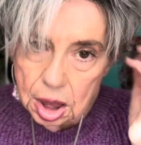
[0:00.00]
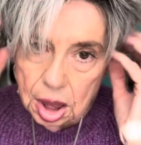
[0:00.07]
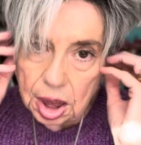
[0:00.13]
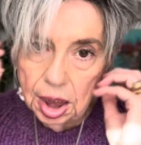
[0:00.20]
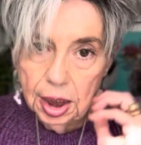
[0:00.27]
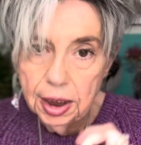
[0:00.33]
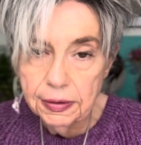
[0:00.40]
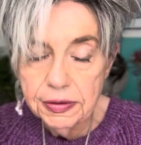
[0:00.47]

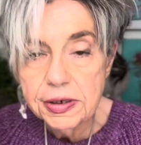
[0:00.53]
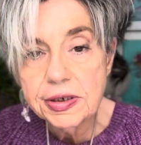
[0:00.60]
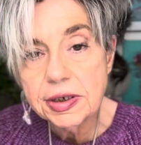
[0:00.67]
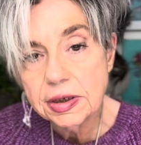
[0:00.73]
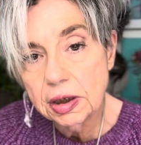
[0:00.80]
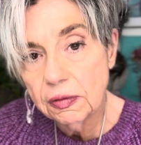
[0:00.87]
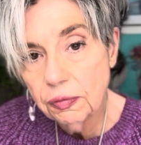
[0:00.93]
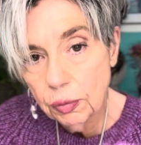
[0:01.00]
And this
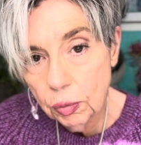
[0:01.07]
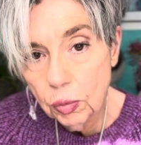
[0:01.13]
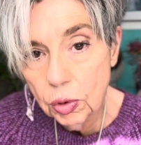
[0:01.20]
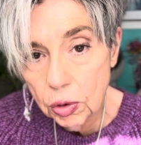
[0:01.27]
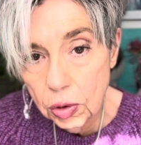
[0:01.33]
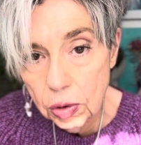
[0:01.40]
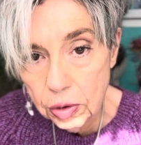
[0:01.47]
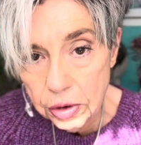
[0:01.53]
stuff will
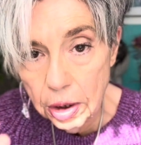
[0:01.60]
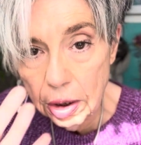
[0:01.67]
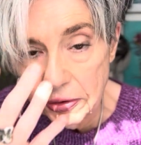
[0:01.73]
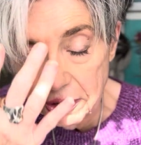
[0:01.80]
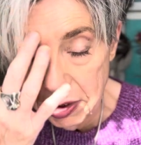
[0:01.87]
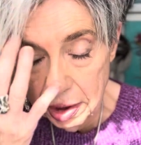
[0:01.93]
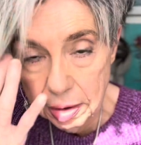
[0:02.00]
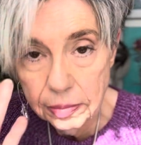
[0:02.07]
hold all
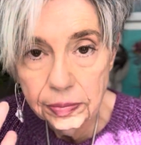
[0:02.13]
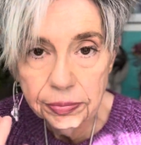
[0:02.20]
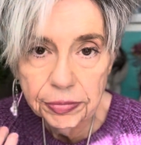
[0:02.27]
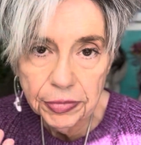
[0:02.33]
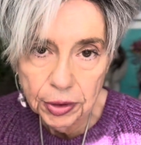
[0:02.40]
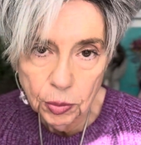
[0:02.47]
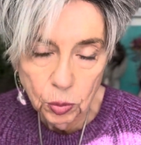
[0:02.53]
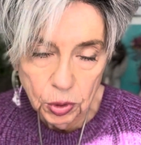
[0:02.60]
day.
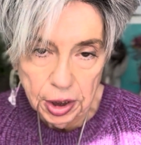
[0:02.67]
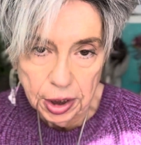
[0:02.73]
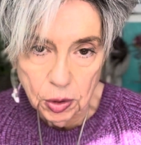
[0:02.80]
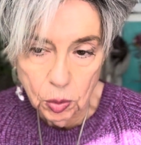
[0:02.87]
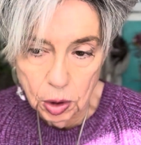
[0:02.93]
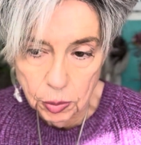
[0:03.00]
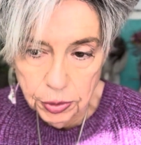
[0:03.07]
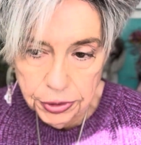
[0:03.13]
Would I go
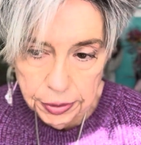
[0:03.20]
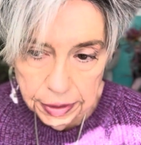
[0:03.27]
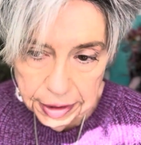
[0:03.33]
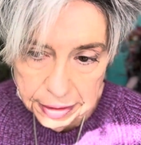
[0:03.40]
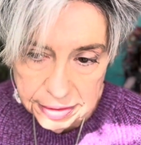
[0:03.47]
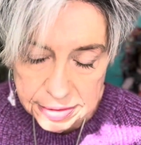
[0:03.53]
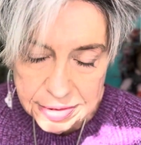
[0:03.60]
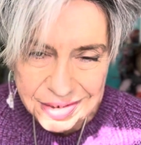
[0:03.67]
out with her
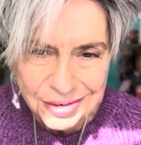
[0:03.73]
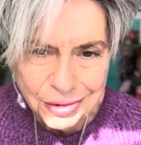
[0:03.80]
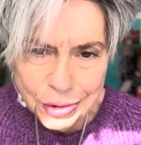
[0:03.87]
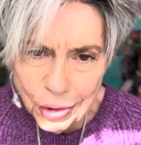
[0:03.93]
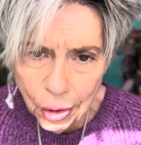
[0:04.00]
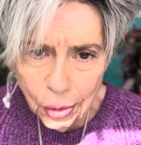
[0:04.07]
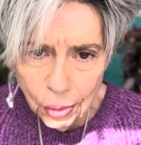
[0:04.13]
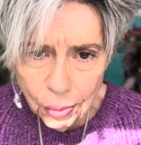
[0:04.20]
like this?
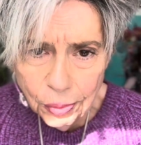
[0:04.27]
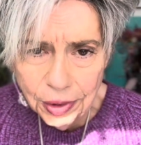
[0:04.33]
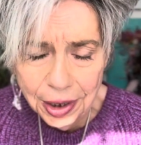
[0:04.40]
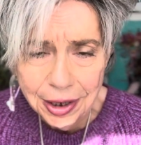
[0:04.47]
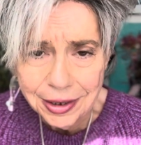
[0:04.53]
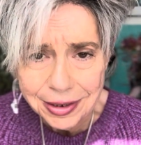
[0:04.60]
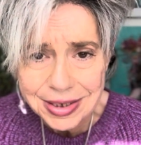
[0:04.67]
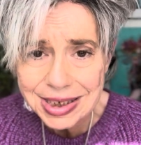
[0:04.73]
No, not
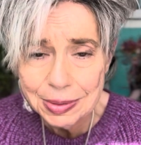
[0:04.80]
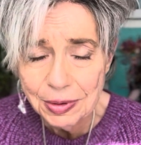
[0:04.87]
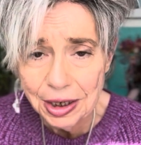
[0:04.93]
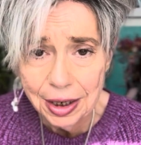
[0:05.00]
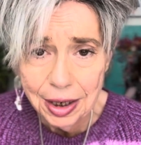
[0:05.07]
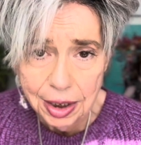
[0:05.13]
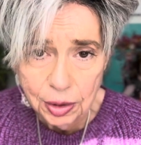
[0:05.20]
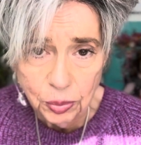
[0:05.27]
unless I'm in a
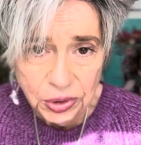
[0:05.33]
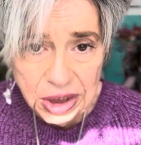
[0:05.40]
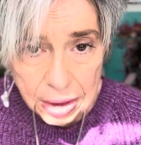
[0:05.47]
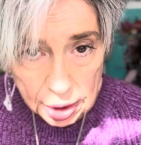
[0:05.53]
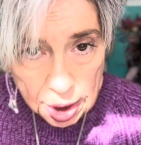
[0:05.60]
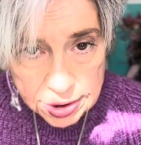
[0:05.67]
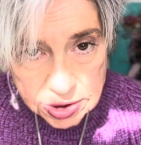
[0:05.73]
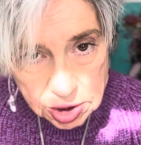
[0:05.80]
Halloween
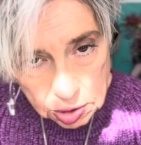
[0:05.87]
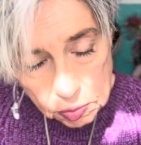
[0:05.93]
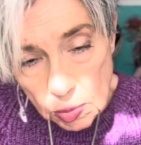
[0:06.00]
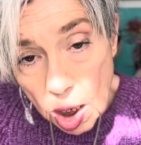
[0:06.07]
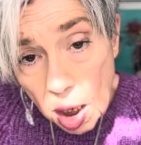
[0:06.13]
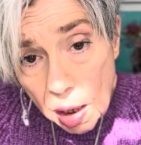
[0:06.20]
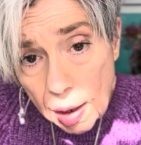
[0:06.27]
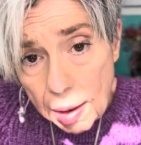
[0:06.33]
costume.
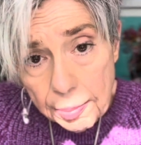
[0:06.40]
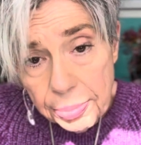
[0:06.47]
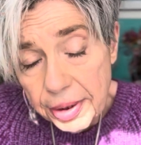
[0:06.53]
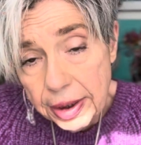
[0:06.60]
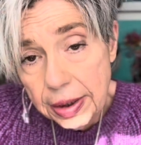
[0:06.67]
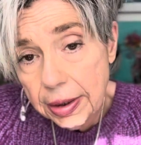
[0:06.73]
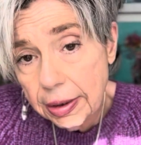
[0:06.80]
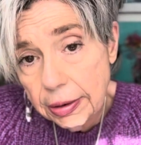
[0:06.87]

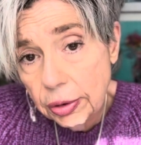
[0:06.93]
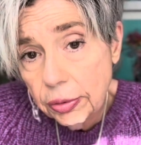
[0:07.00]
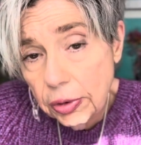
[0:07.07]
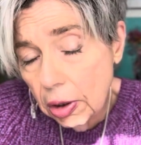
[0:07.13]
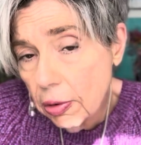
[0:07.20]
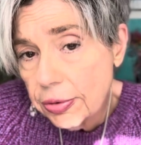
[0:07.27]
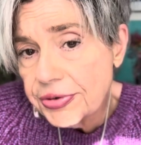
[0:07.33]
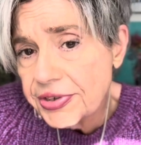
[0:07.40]
But who
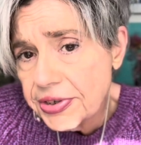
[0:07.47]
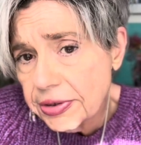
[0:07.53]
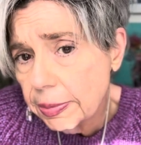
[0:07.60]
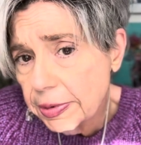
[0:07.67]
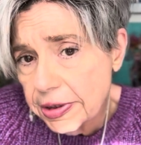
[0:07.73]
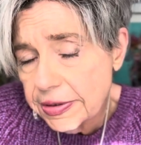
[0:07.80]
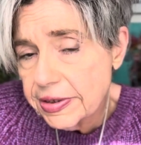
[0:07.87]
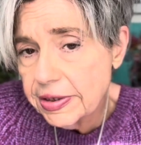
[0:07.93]
knows? This could be
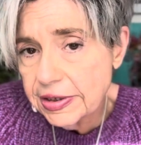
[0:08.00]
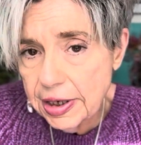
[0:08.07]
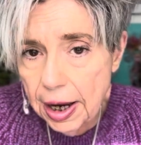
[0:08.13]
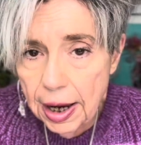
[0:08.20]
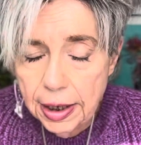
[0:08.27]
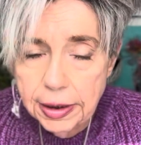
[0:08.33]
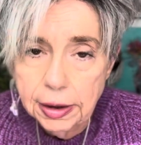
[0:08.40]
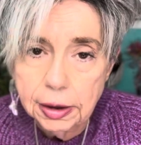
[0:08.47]
the
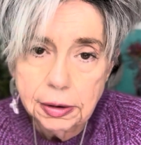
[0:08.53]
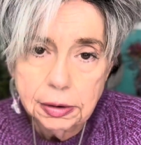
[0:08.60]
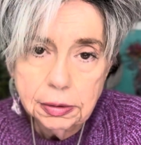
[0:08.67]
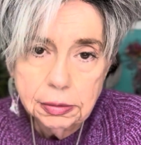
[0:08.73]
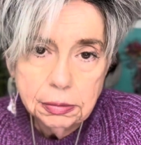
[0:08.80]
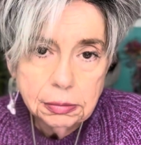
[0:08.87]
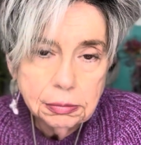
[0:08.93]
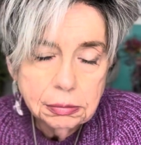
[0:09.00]
style.
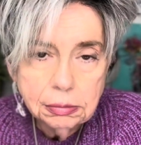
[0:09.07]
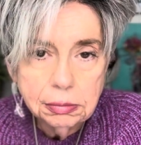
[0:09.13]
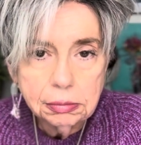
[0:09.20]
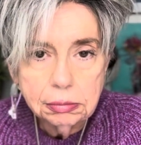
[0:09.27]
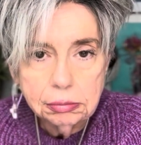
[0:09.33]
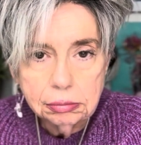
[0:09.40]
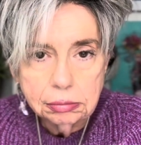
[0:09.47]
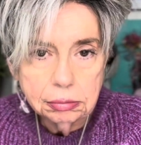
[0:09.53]

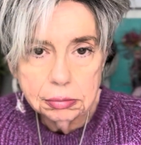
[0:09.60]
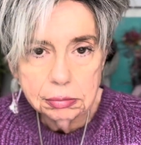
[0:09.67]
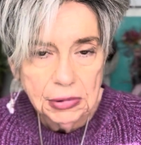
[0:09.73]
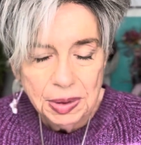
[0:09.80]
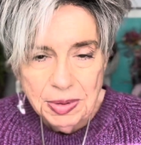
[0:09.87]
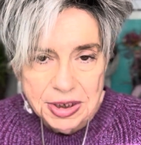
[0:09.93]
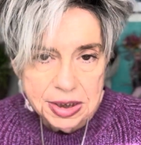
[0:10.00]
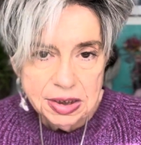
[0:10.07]

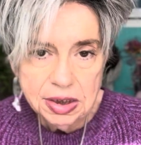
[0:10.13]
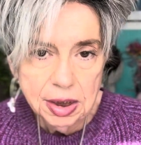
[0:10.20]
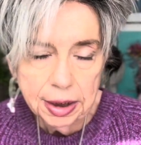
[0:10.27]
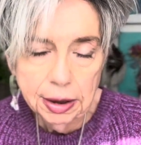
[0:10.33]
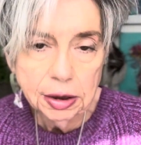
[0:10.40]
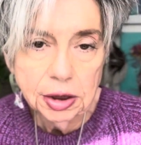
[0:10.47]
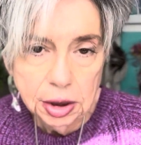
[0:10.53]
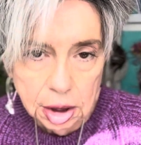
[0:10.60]
Maybe it's the
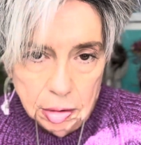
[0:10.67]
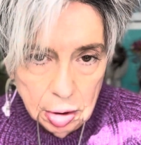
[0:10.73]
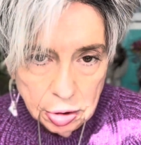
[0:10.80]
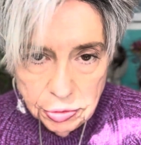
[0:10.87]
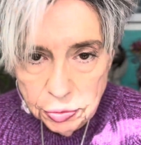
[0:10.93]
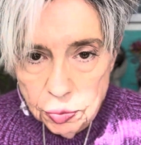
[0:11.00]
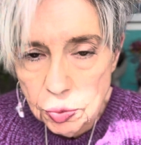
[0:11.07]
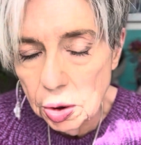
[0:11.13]
style in the crowd
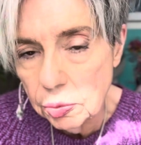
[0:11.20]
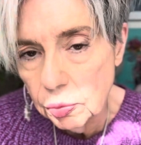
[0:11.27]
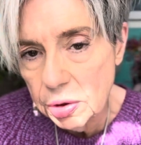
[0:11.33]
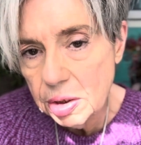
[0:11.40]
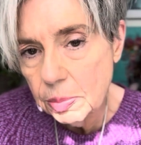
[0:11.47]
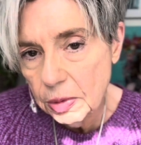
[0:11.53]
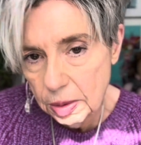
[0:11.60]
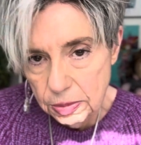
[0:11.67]
you run
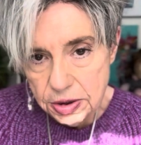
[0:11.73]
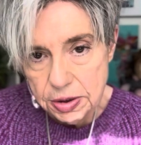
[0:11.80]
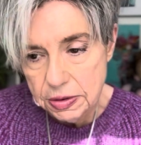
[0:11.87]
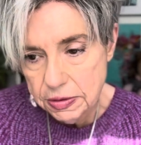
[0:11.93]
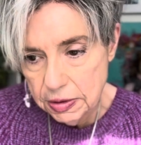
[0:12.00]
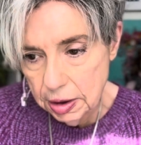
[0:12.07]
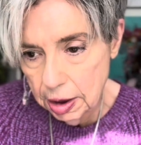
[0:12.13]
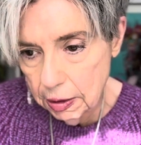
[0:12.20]
with. Maybe it's the
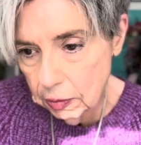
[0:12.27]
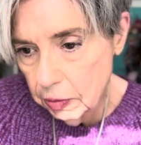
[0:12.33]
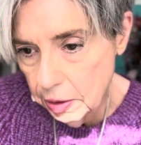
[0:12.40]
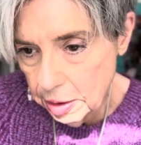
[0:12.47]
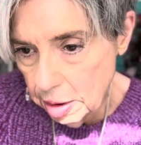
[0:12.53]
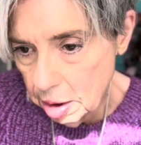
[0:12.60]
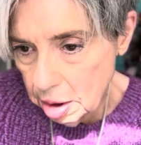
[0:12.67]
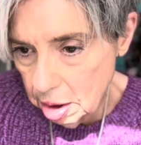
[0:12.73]
style
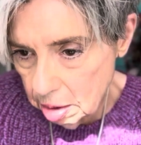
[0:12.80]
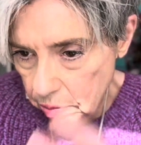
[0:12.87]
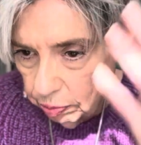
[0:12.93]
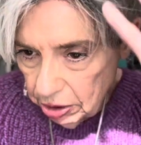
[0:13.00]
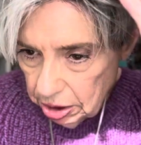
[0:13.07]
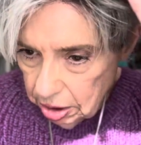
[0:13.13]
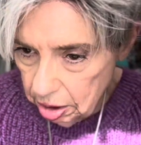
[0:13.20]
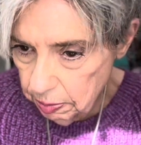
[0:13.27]
in
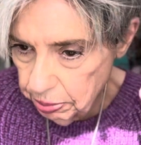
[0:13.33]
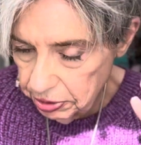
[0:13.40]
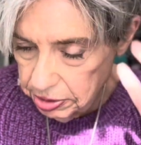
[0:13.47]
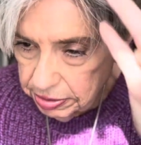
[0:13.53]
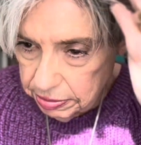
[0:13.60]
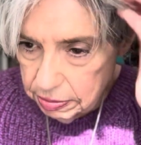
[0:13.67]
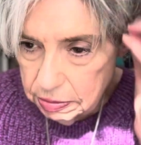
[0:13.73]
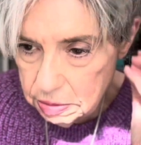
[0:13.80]
big hair
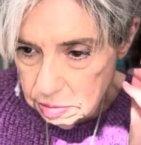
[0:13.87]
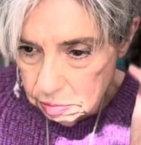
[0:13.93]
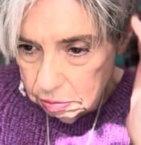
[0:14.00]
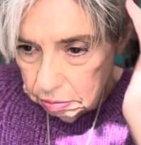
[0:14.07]
places.